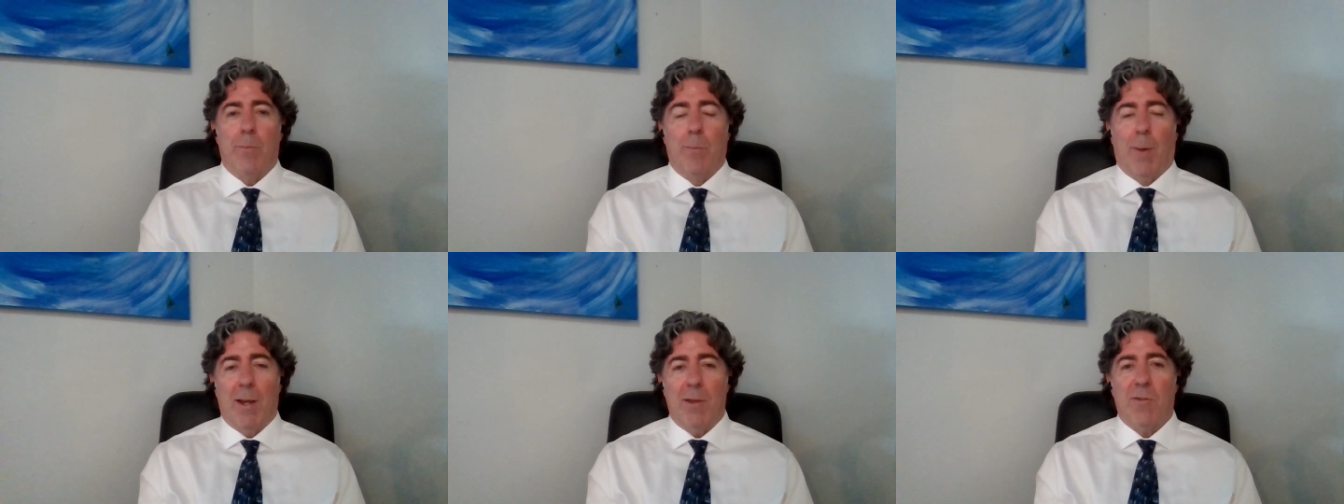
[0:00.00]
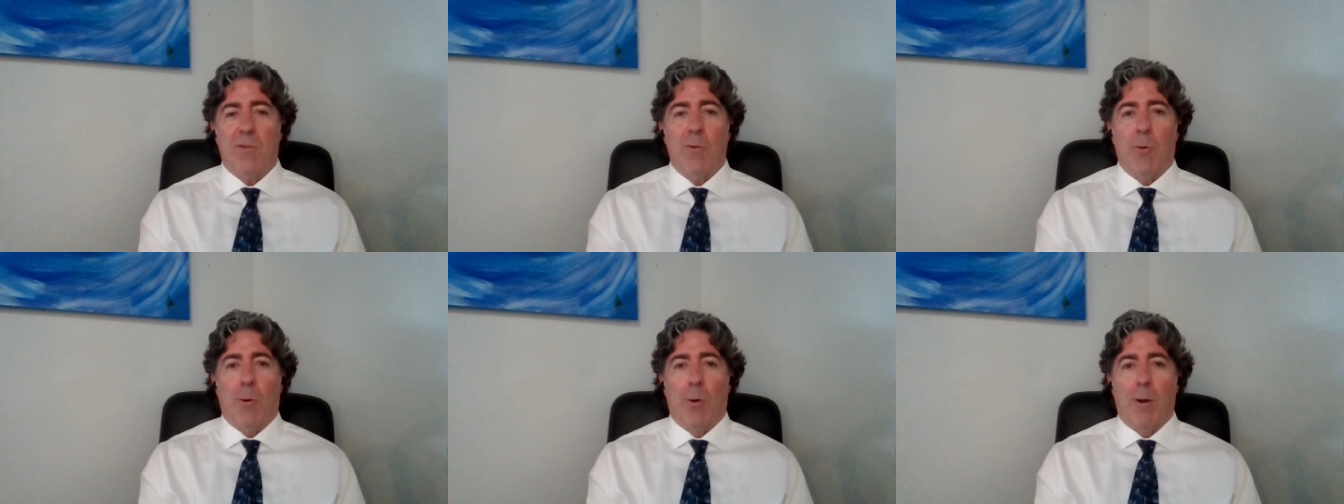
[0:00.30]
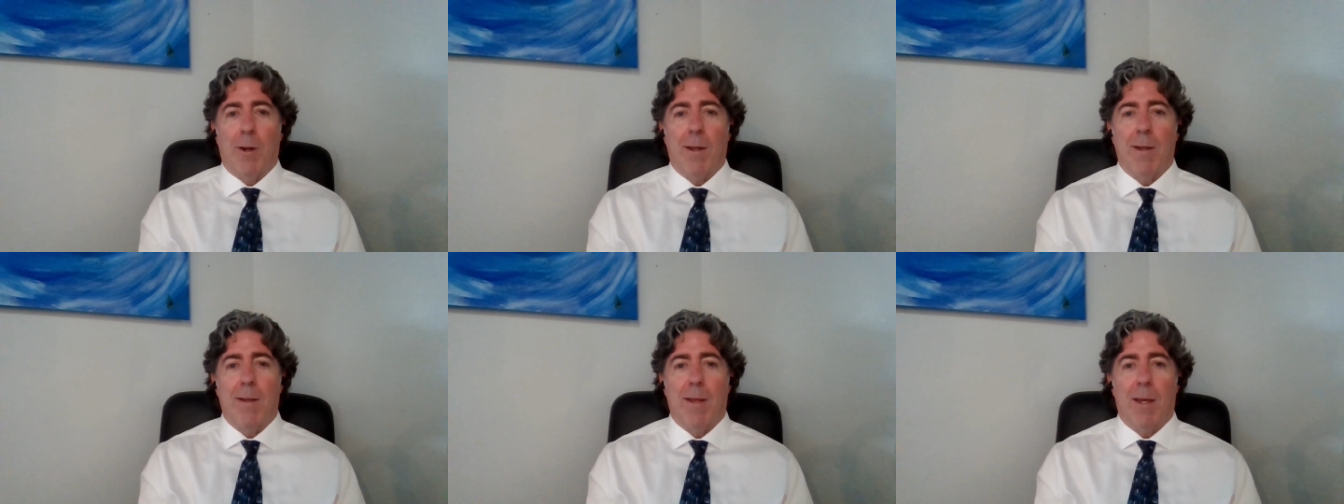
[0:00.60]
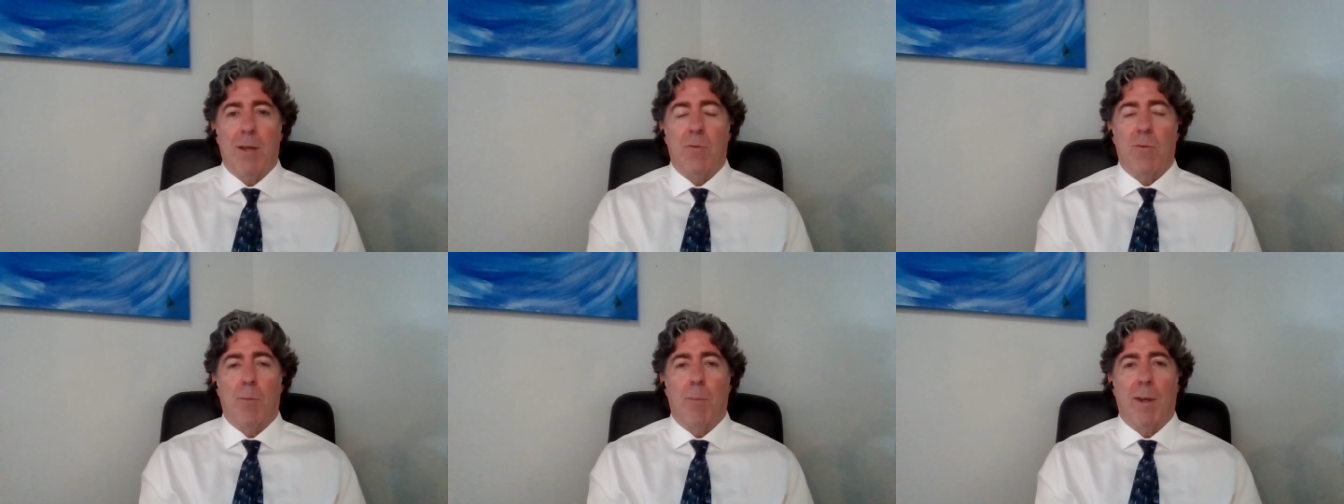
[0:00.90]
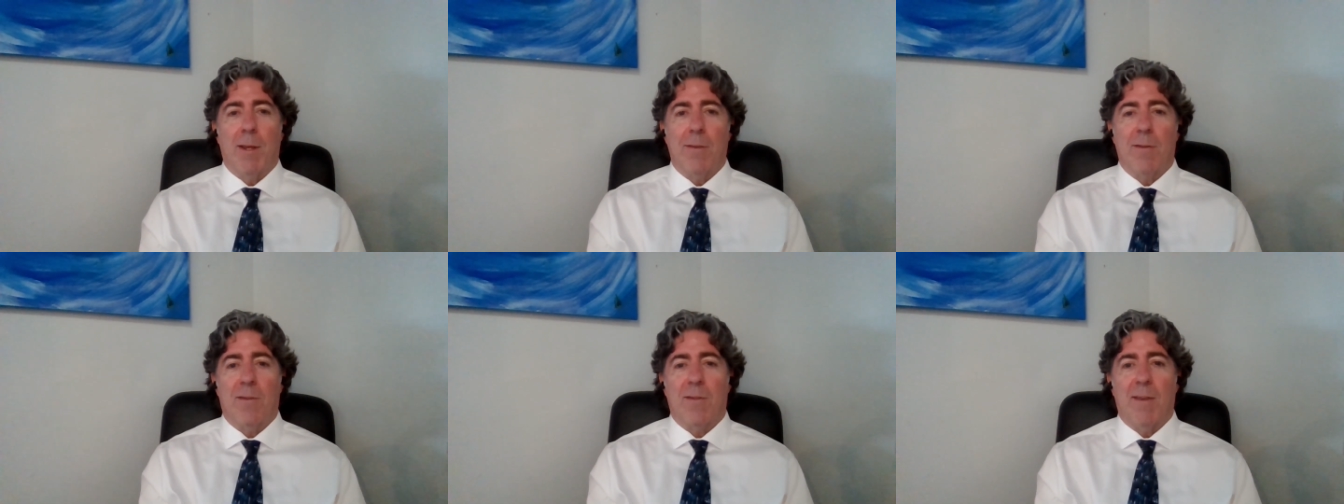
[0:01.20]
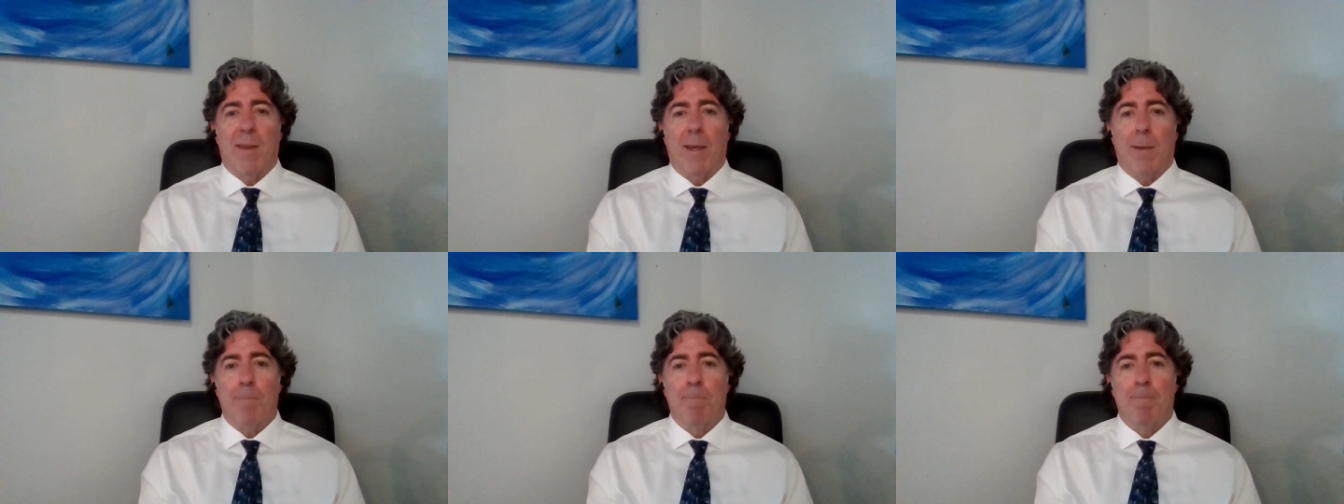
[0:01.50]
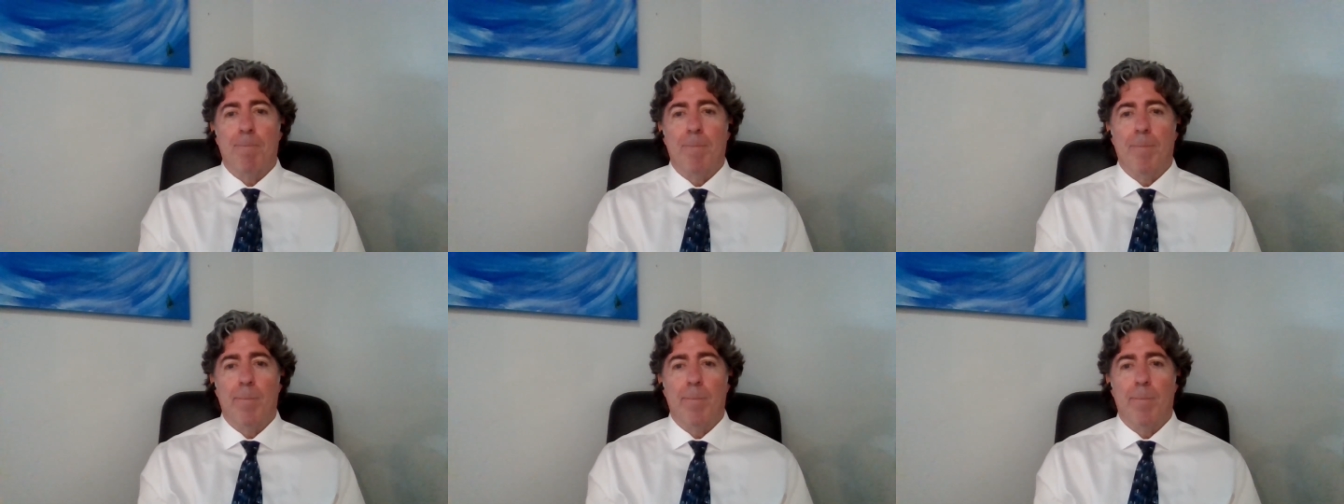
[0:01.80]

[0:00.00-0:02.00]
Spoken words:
My story has remained the same.